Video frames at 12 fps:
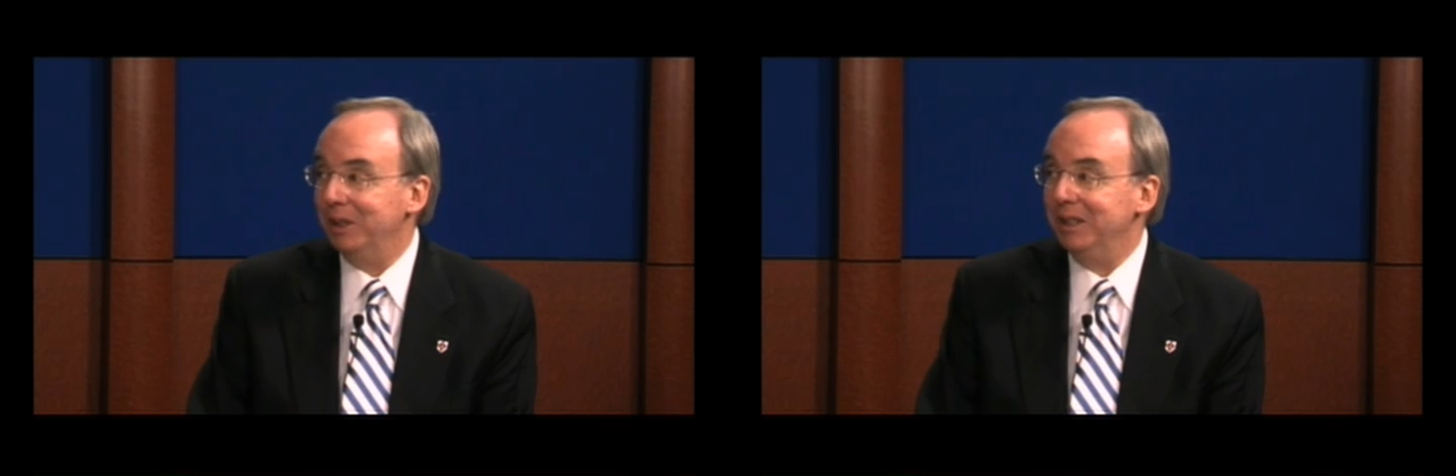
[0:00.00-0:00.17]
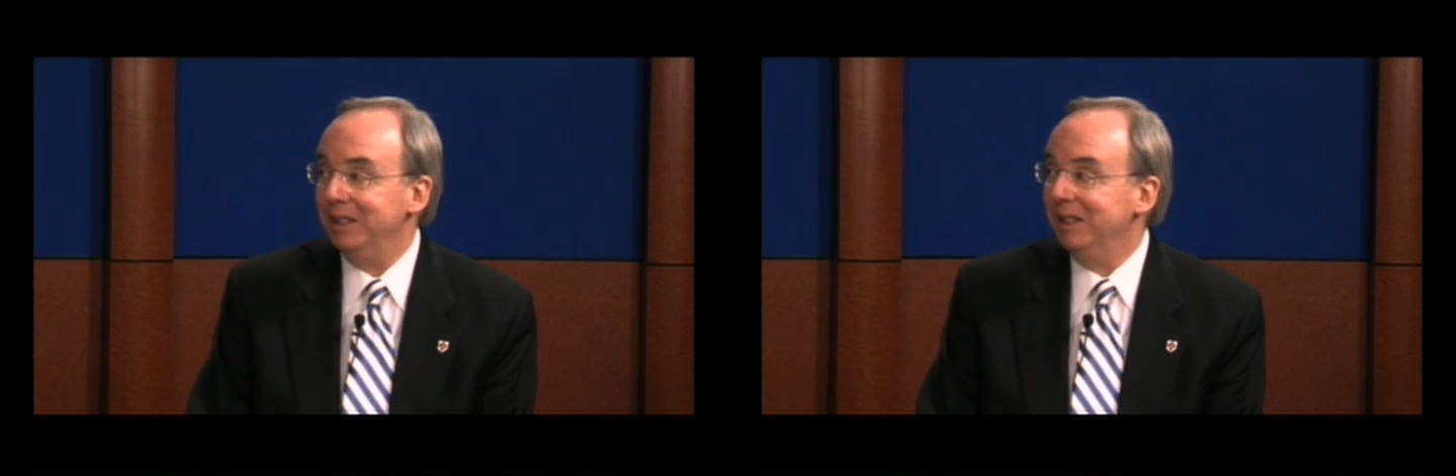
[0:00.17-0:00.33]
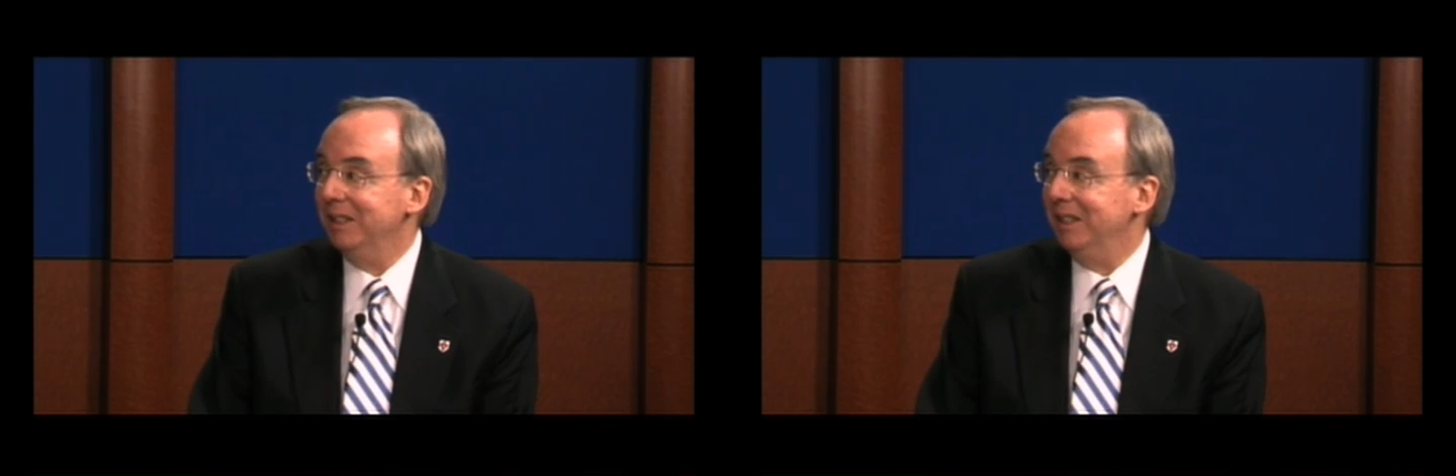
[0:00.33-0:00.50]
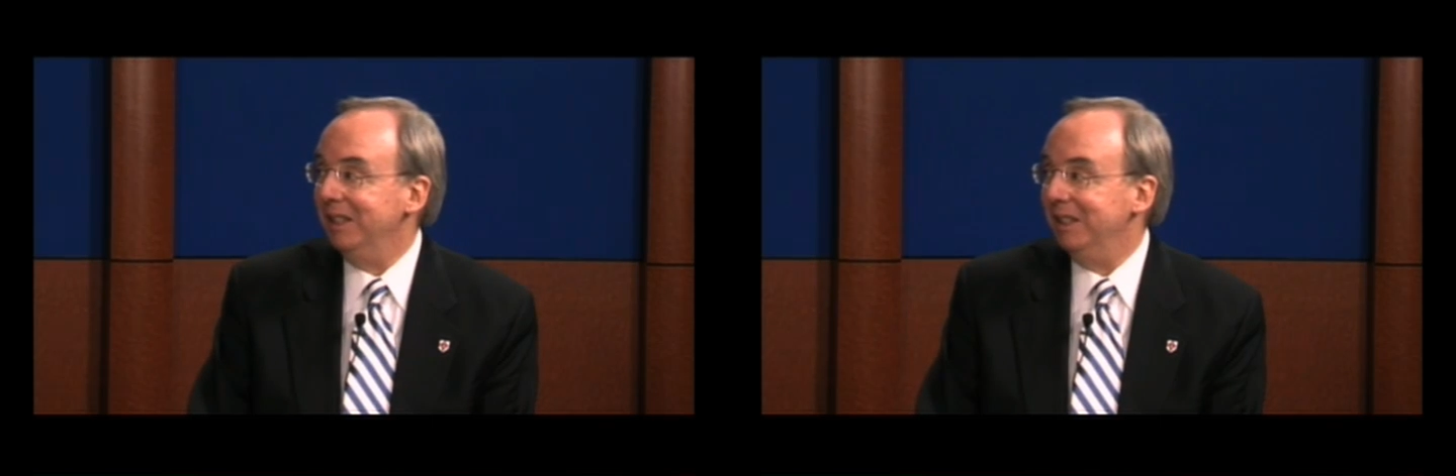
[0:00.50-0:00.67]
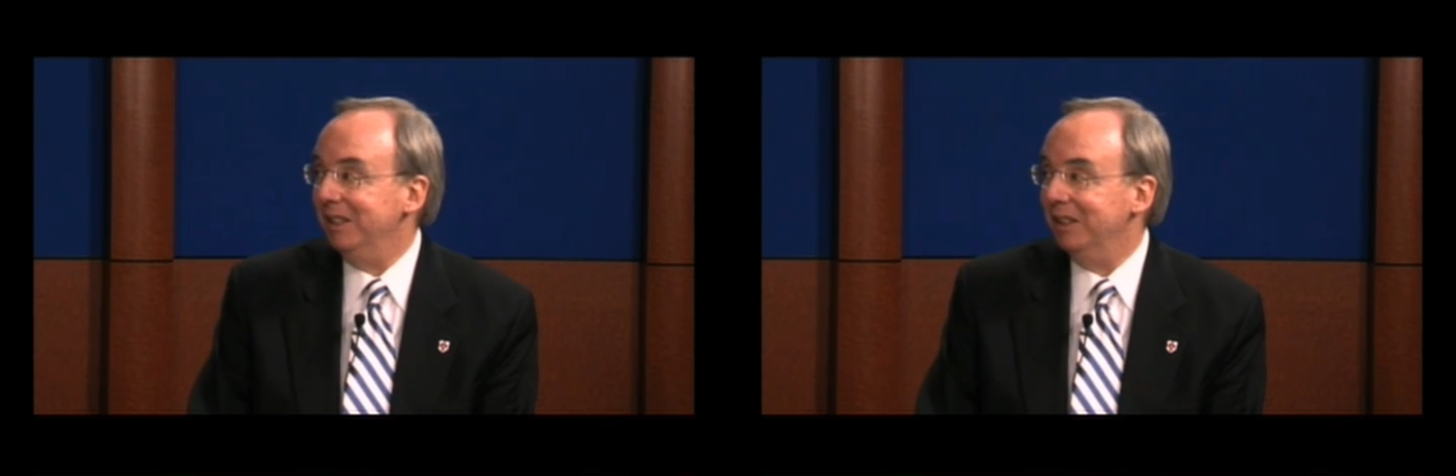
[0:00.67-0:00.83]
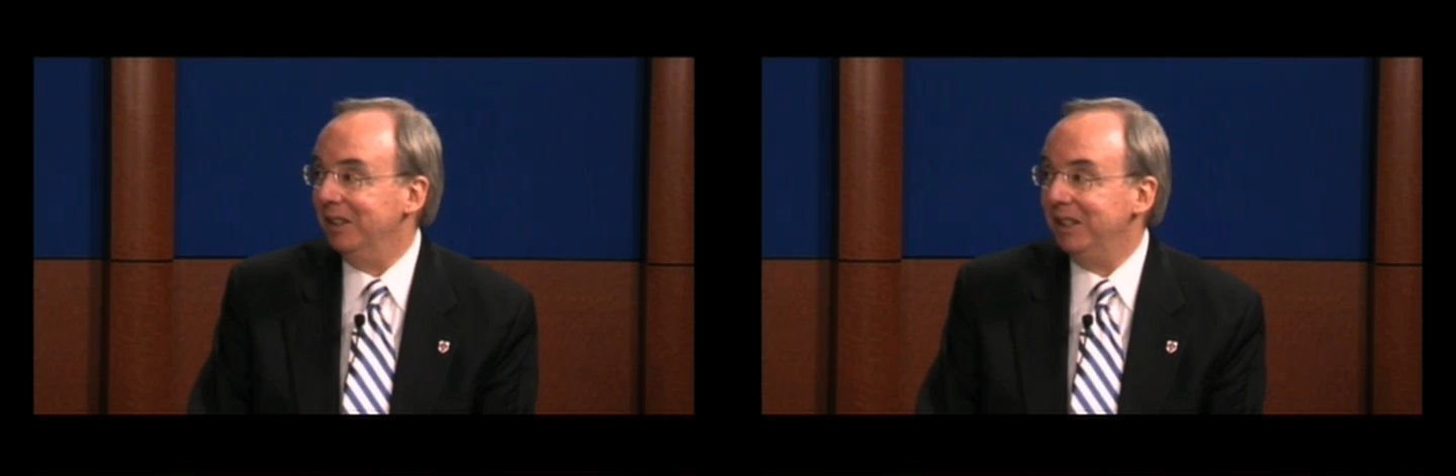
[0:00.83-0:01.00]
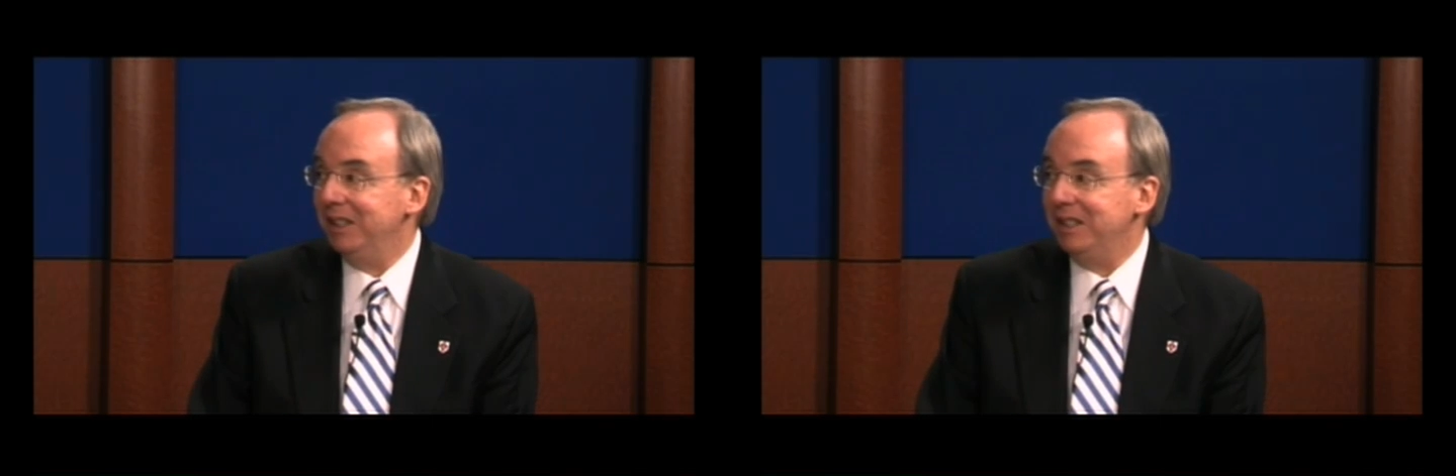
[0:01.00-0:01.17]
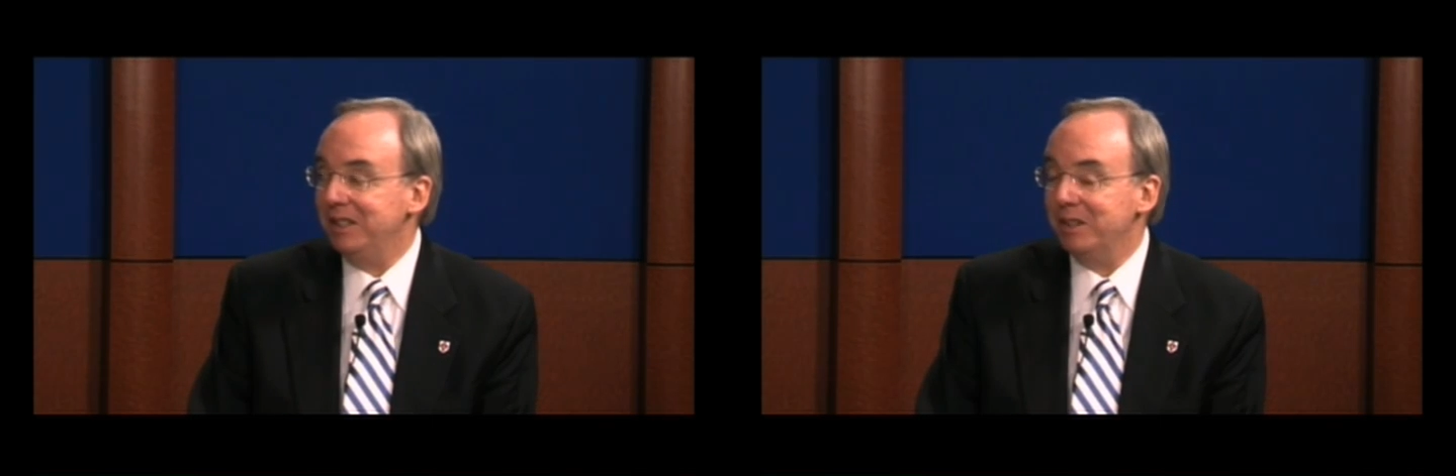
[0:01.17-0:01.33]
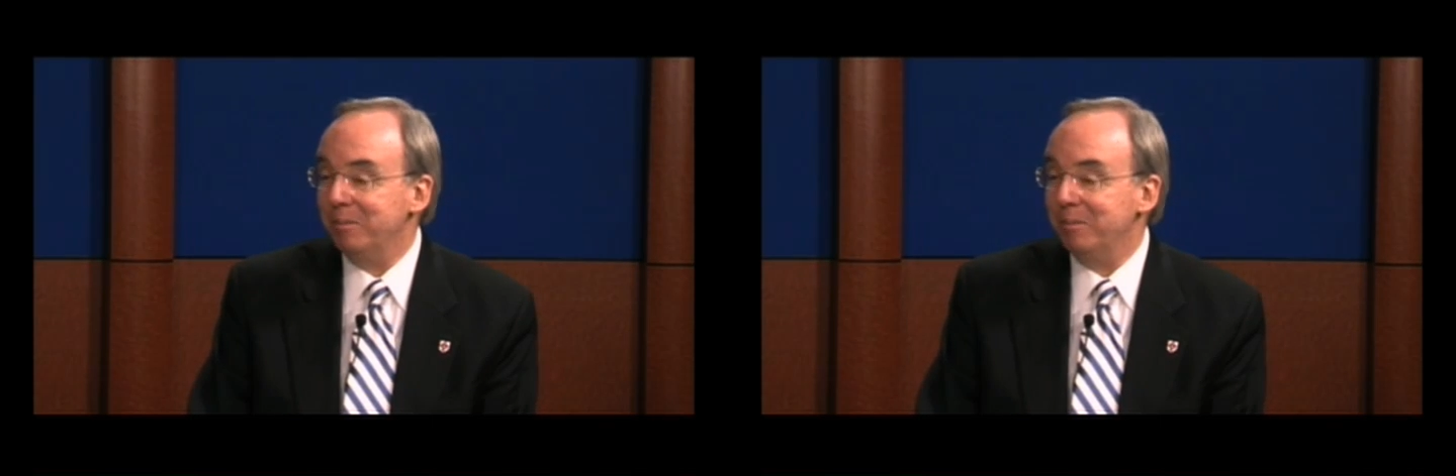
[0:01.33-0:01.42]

and and the ladies.